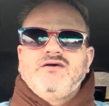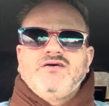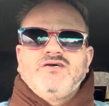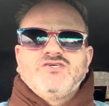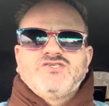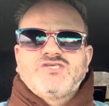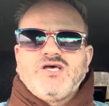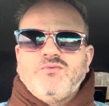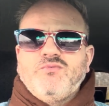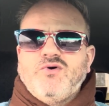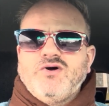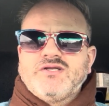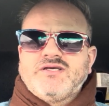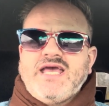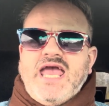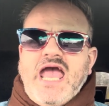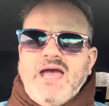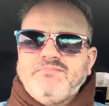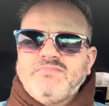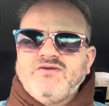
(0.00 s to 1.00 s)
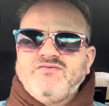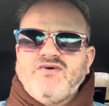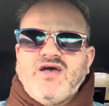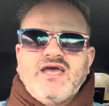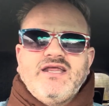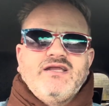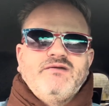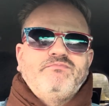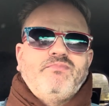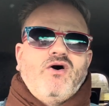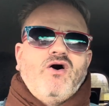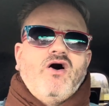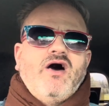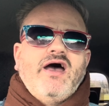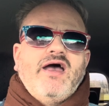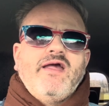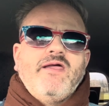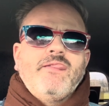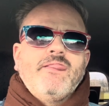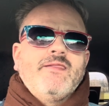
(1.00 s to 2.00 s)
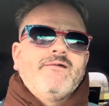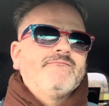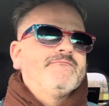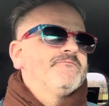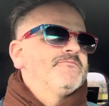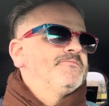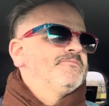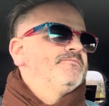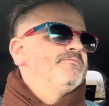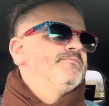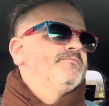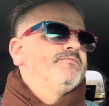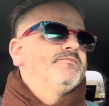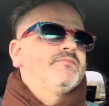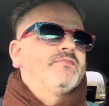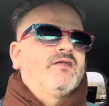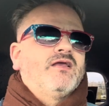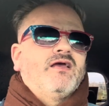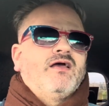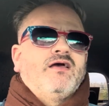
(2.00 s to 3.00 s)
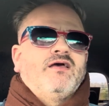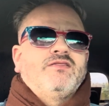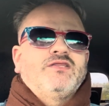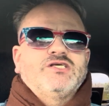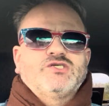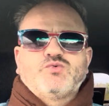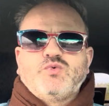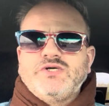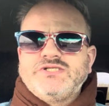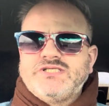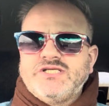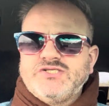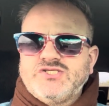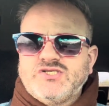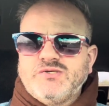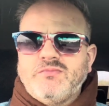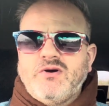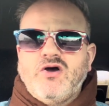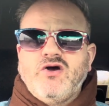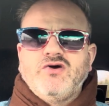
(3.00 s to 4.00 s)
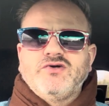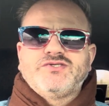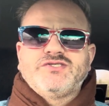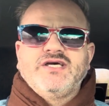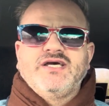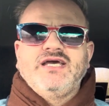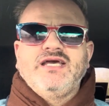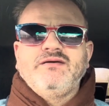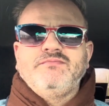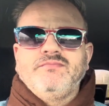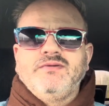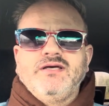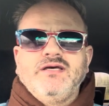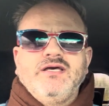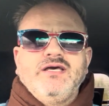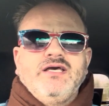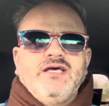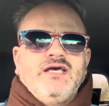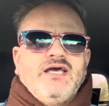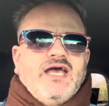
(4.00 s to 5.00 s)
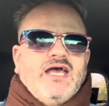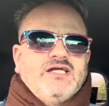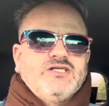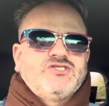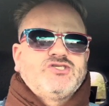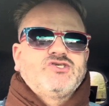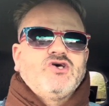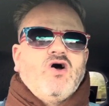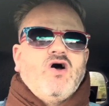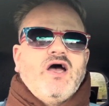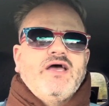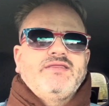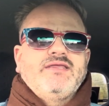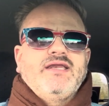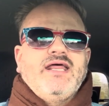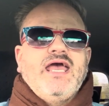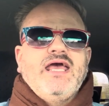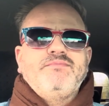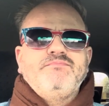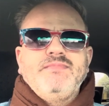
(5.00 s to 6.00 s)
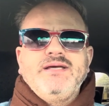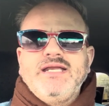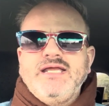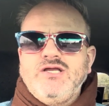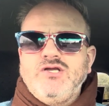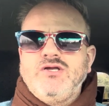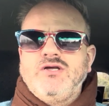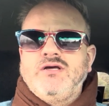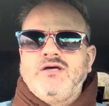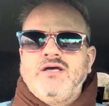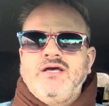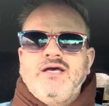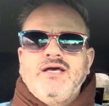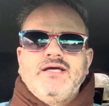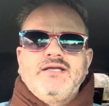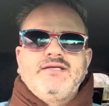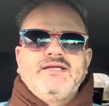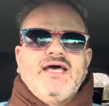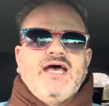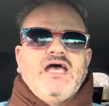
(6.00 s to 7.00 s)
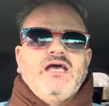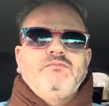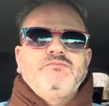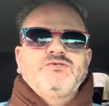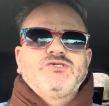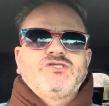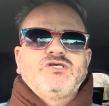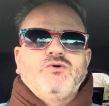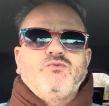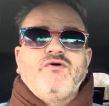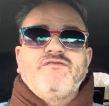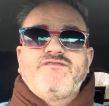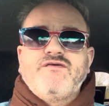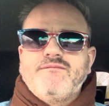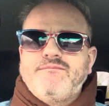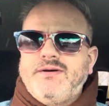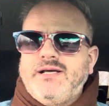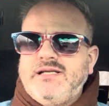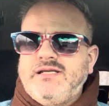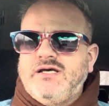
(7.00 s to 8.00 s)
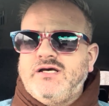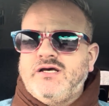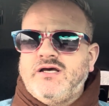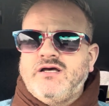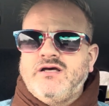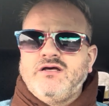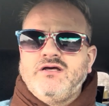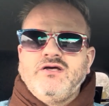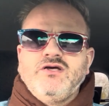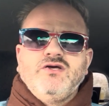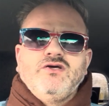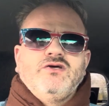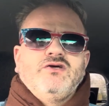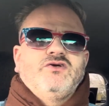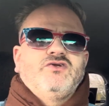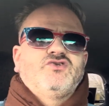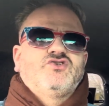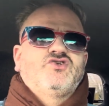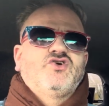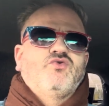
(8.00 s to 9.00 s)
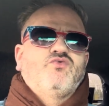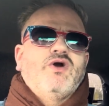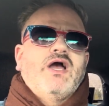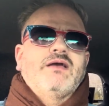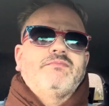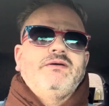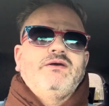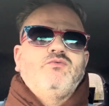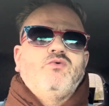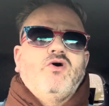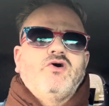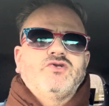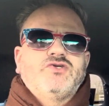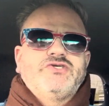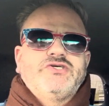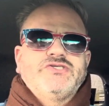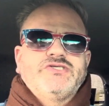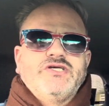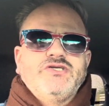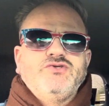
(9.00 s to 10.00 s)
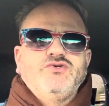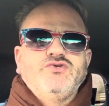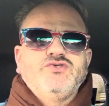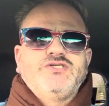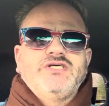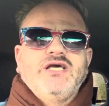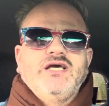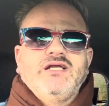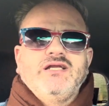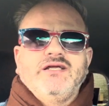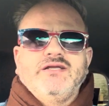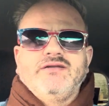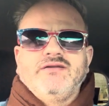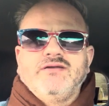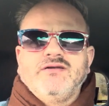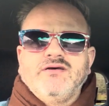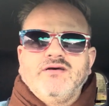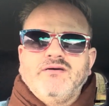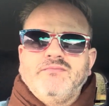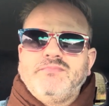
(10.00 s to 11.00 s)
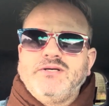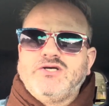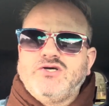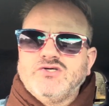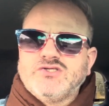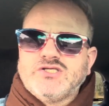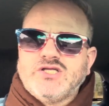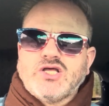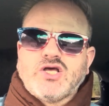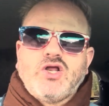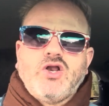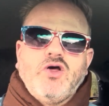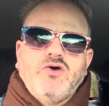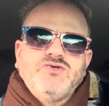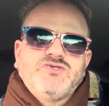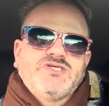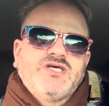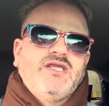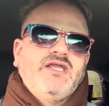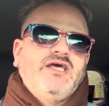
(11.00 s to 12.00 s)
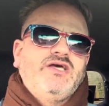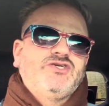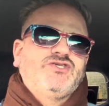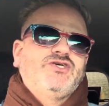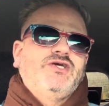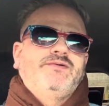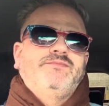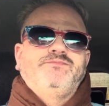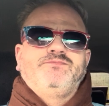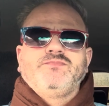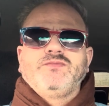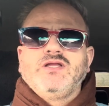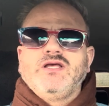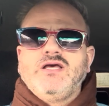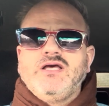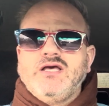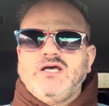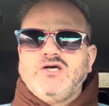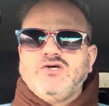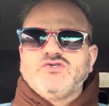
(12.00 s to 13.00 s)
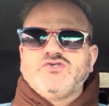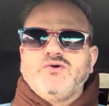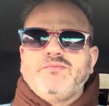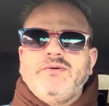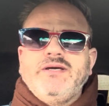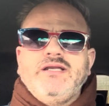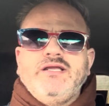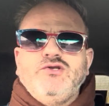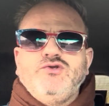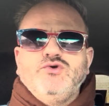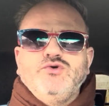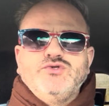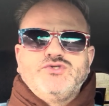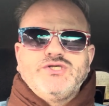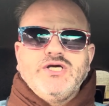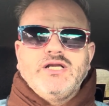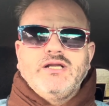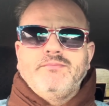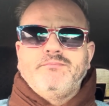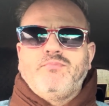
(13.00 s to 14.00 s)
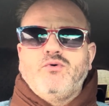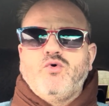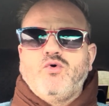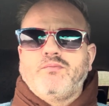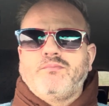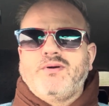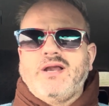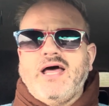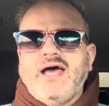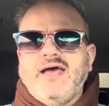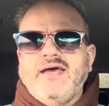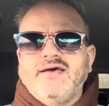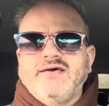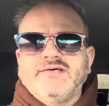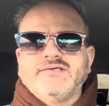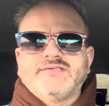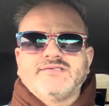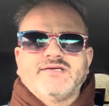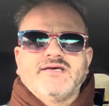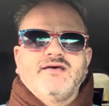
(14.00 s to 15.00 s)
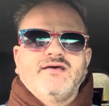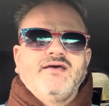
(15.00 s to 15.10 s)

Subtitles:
somewhat captivated by this Western Samoa team and side that had many names that were familiar to rugby watchers in New Zealand because of the close connection. So many New Zealand born players,